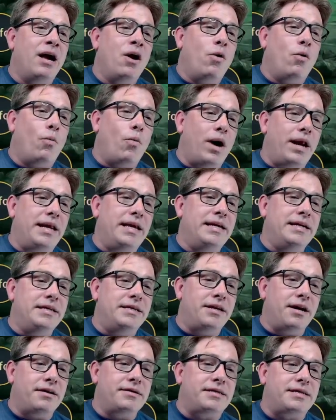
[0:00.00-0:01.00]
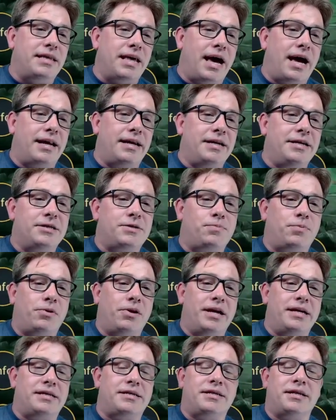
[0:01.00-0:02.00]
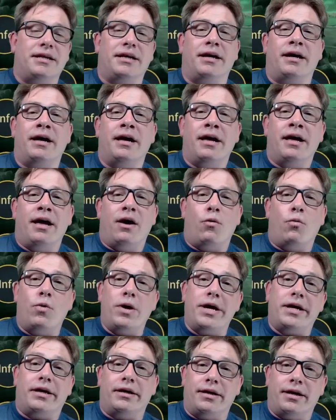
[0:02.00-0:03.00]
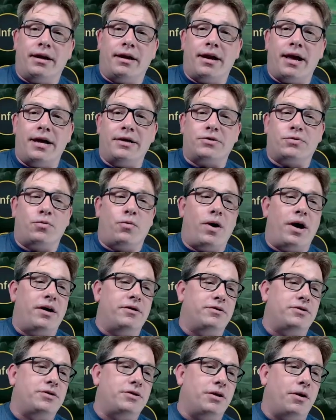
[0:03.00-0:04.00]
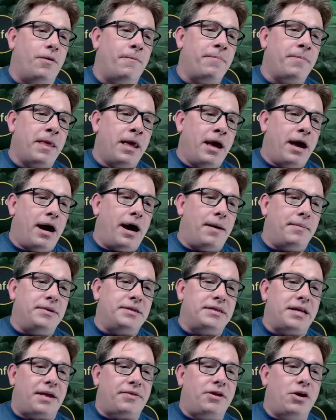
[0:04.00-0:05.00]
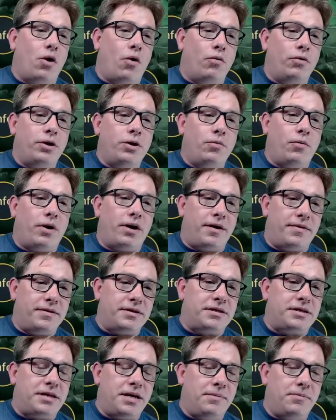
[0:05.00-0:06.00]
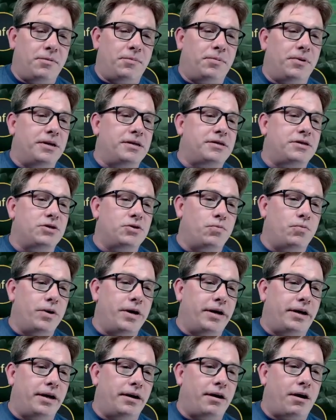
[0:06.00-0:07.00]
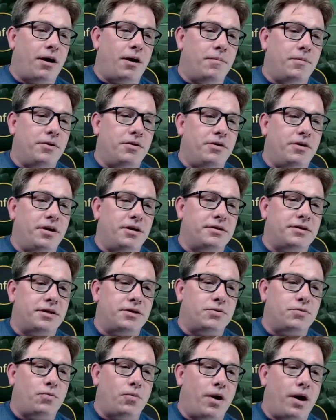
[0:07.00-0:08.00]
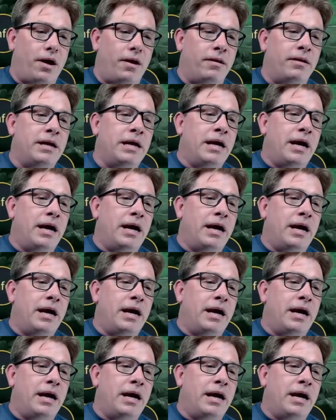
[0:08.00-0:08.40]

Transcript: When he does that, he's placing weaken as well. So he's not the only one on this team who places weaken. Arbiter does as well.